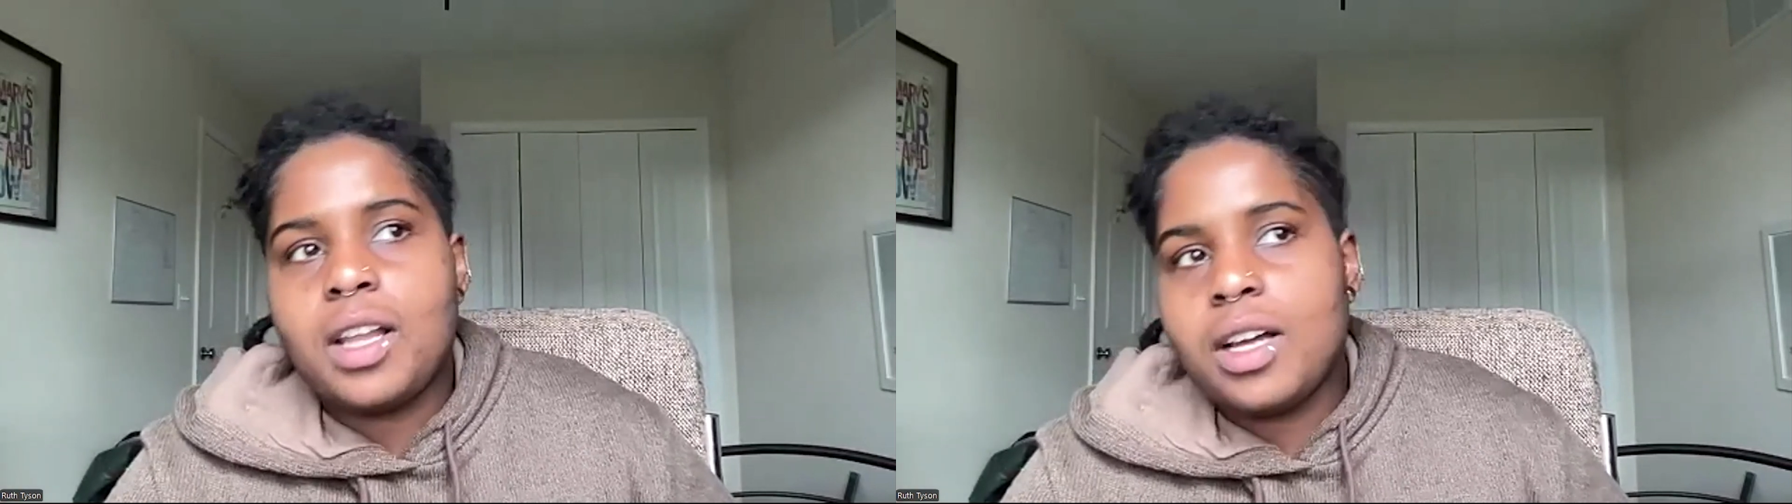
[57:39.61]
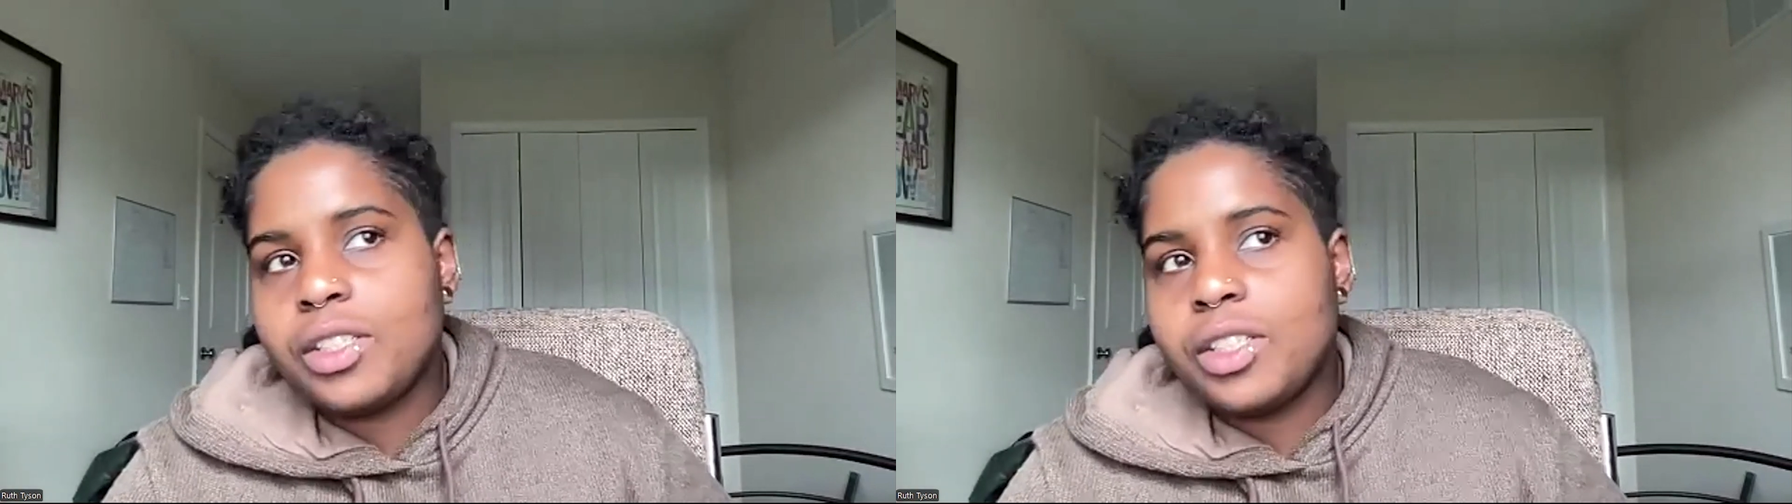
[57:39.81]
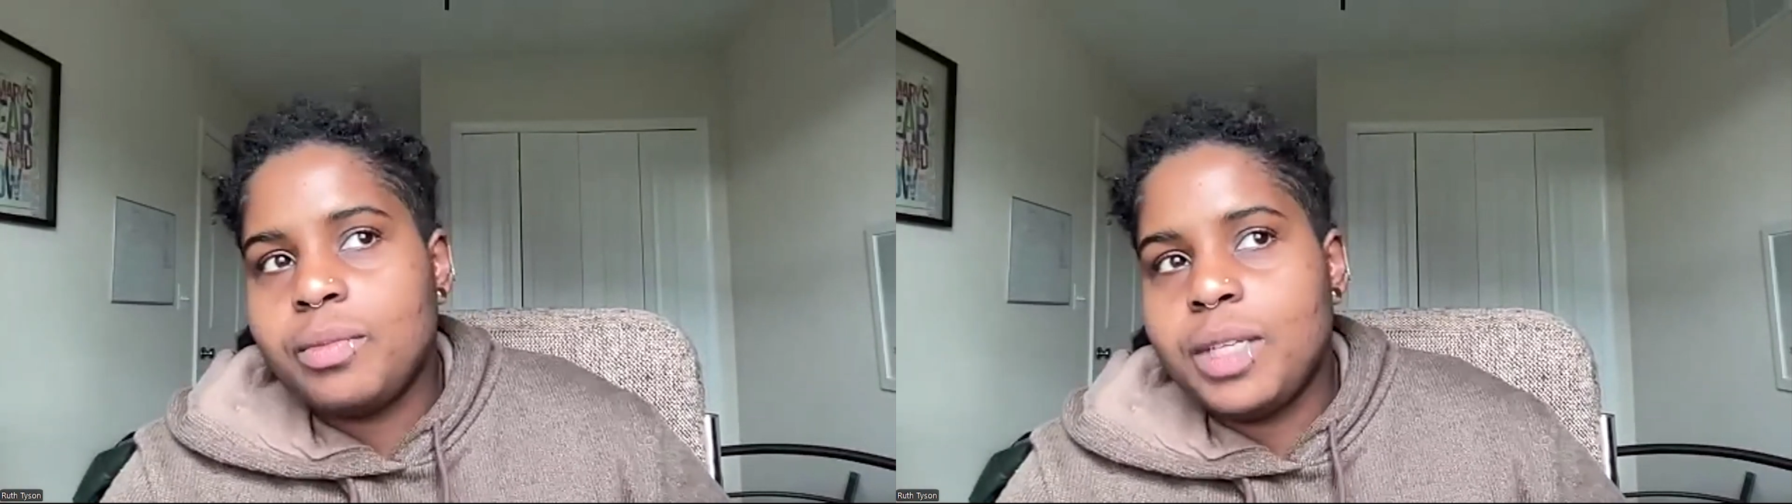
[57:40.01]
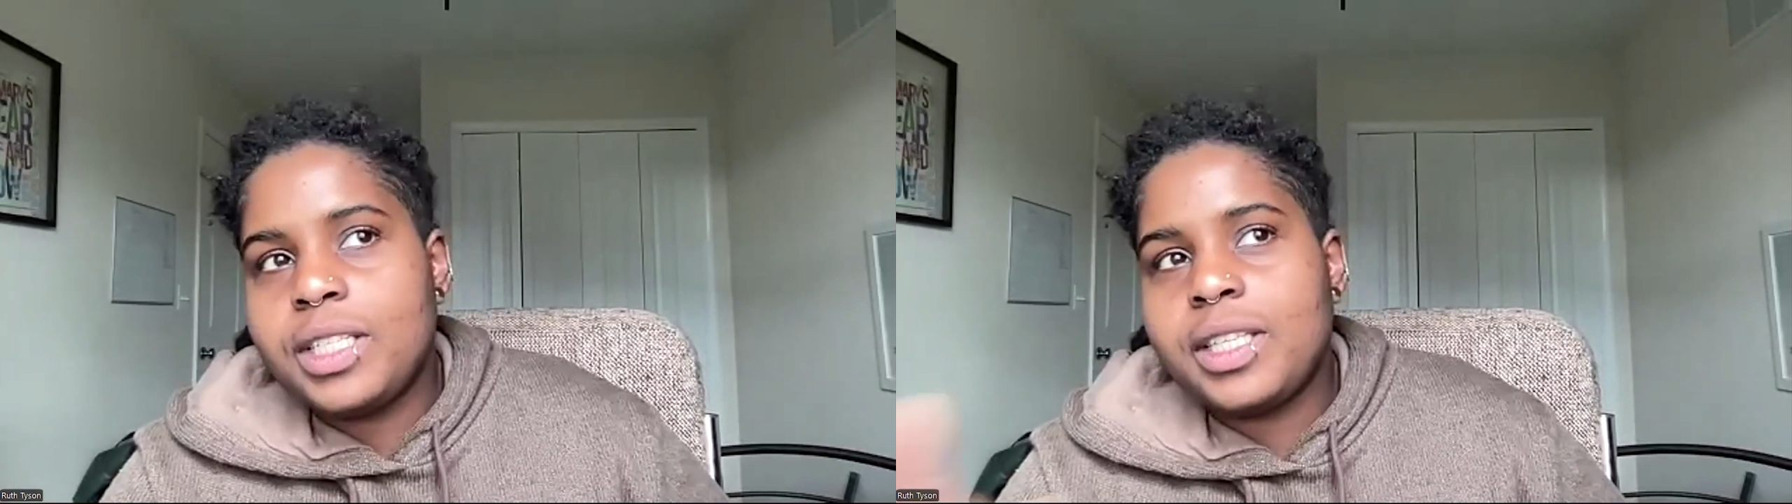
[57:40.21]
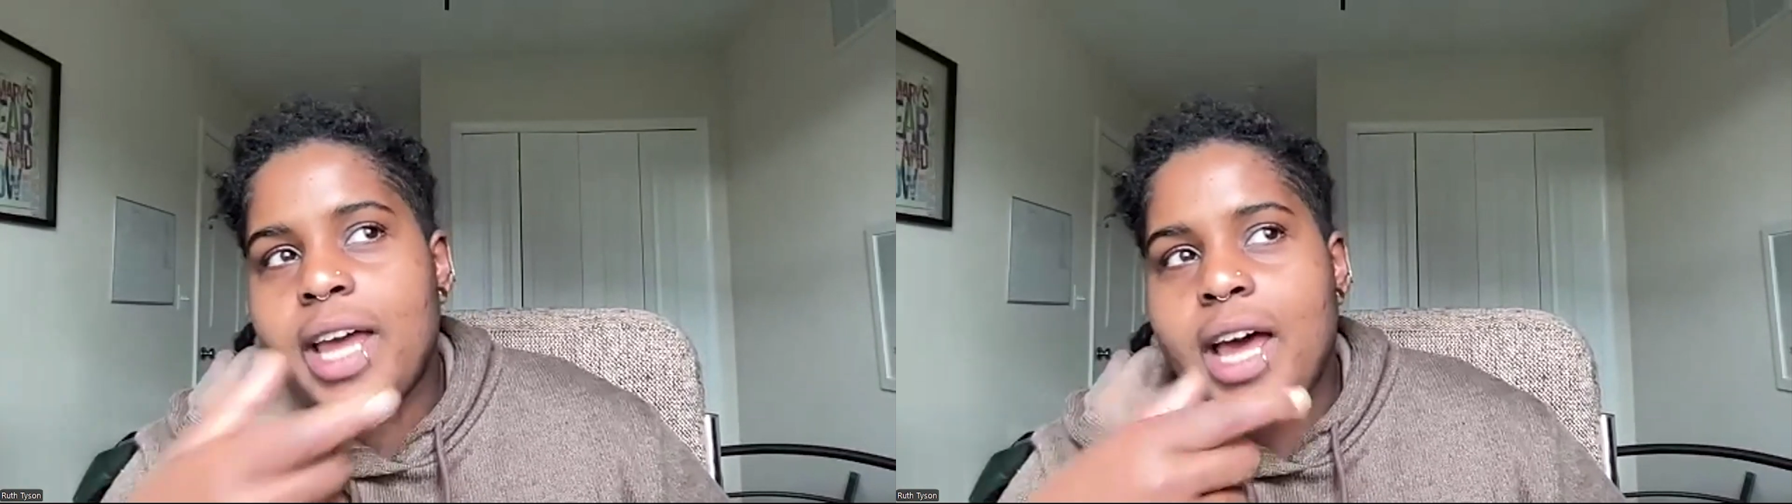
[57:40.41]
long-term
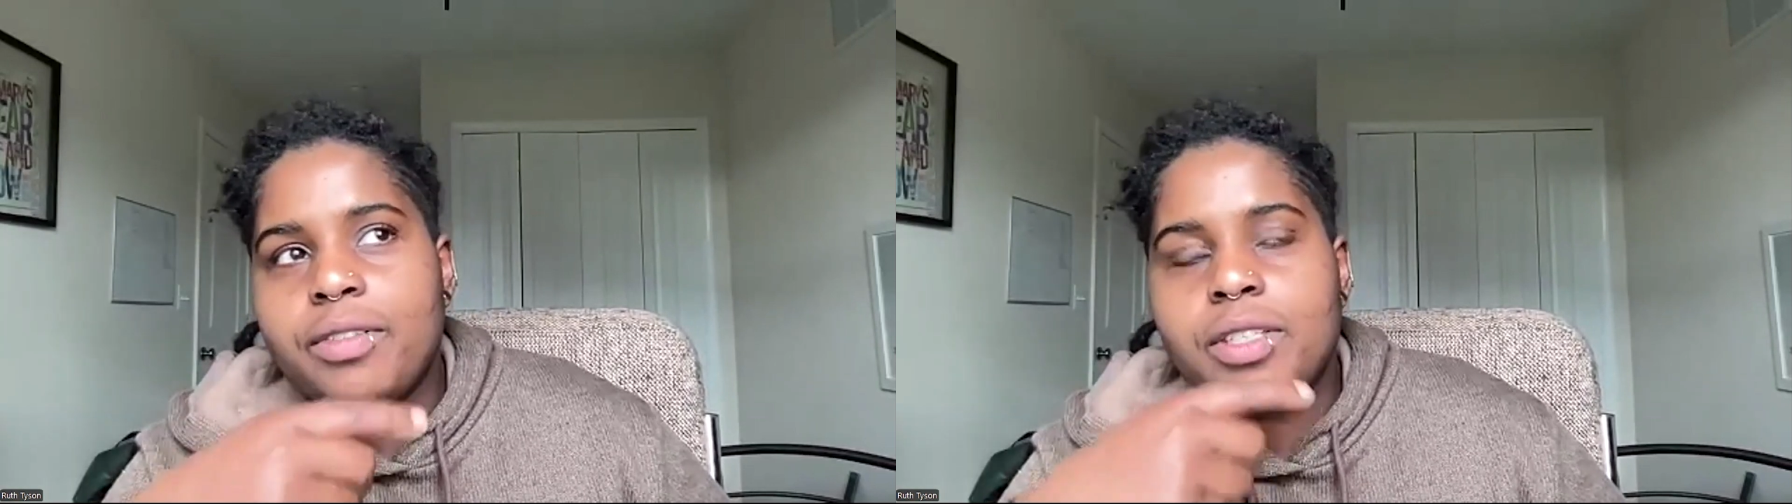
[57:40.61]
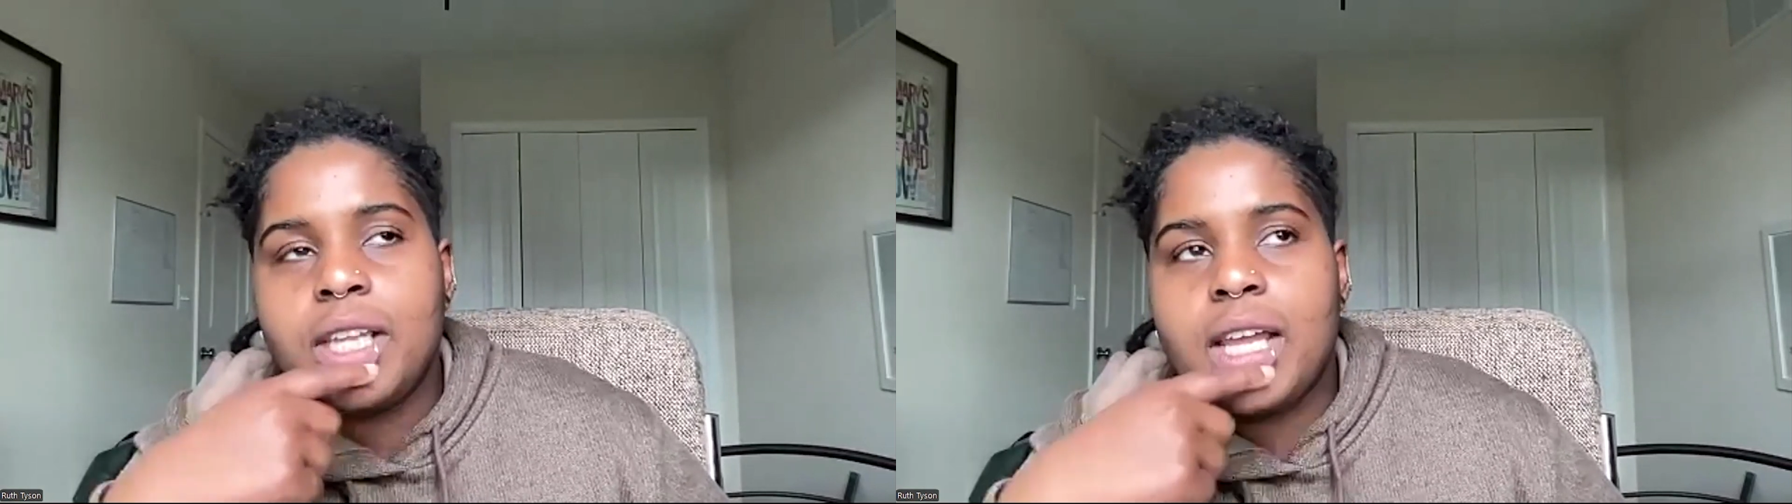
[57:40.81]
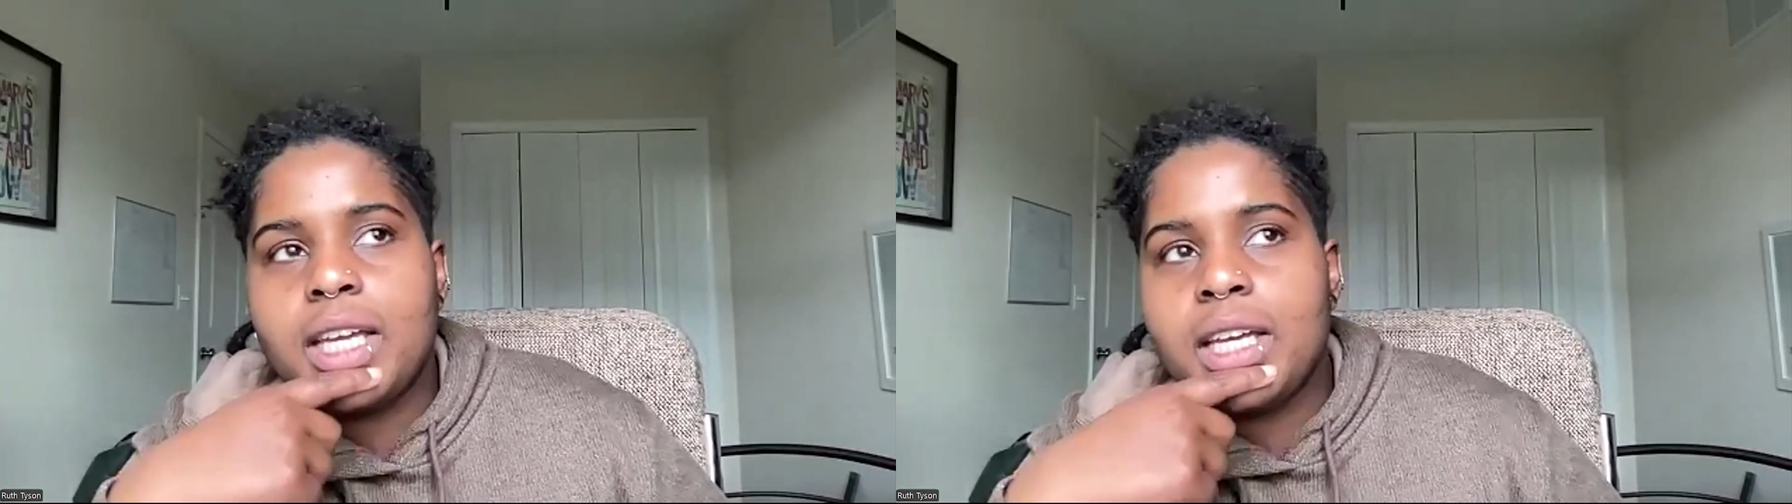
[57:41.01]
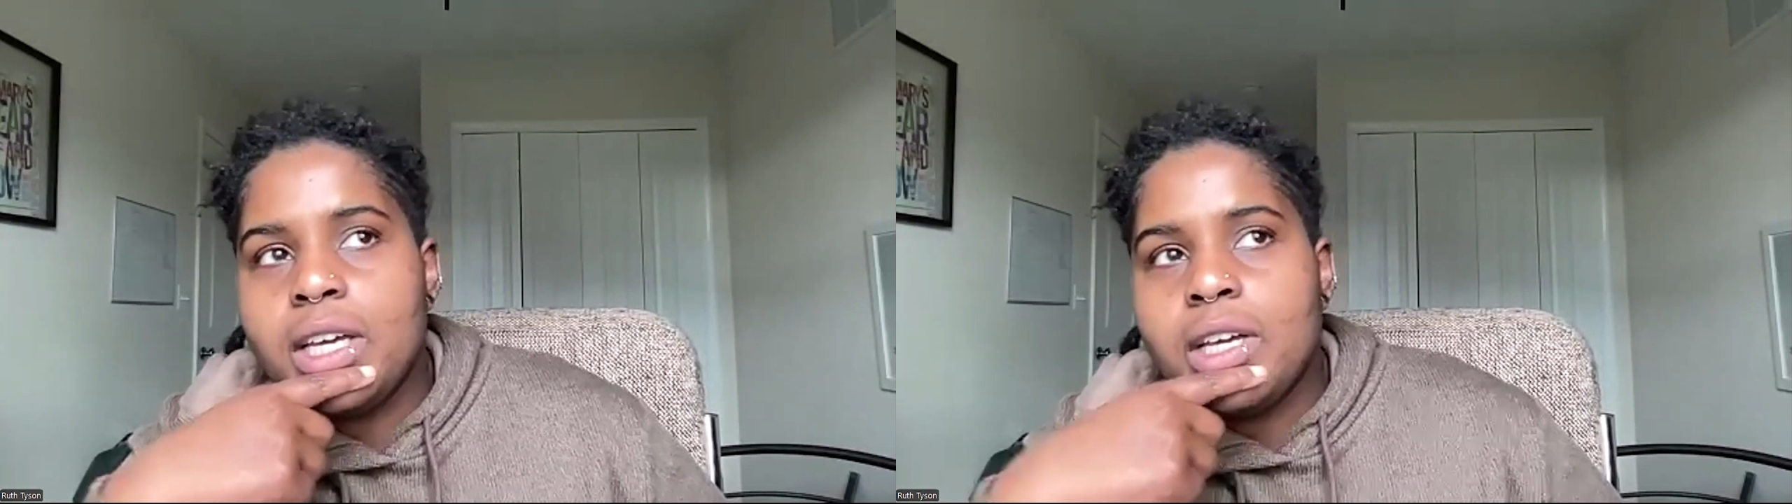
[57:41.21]
lease, they have to like